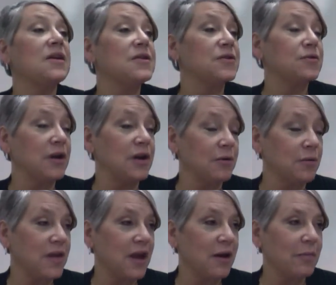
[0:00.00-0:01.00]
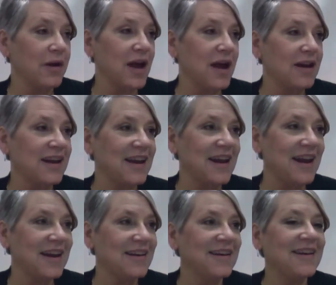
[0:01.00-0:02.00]
Treat her with antibiotic
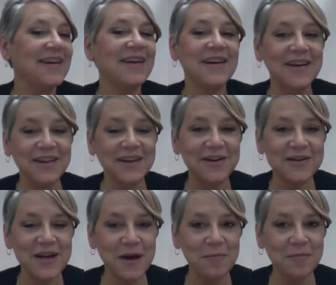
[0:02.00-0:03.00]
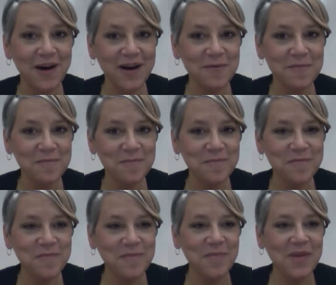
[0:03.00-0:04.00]
again, clears up, right?
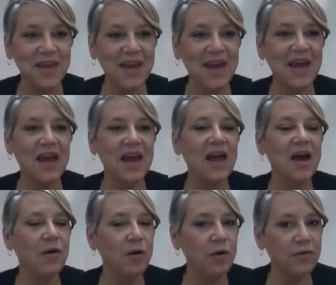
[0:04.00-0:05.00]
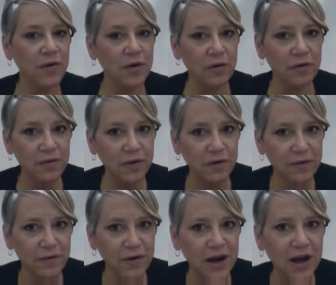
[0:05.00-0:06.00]
Over and over and
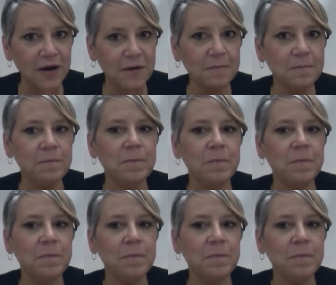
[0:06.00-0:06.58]
over again.